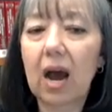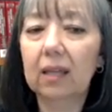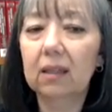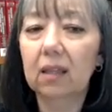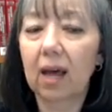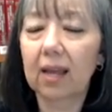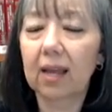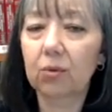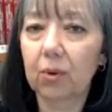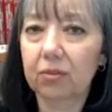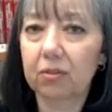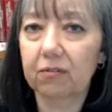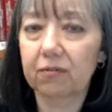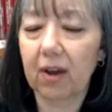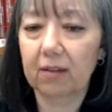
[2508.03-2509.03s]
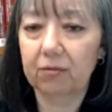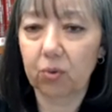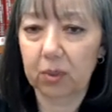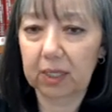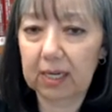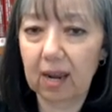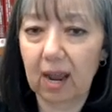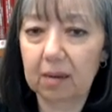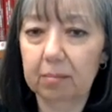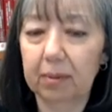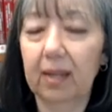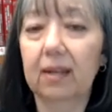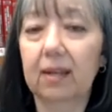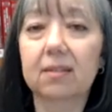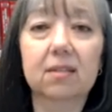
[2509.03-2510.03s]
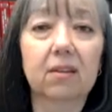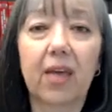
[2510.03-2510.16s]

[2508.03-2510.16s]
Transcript: unlike with the 529 plans,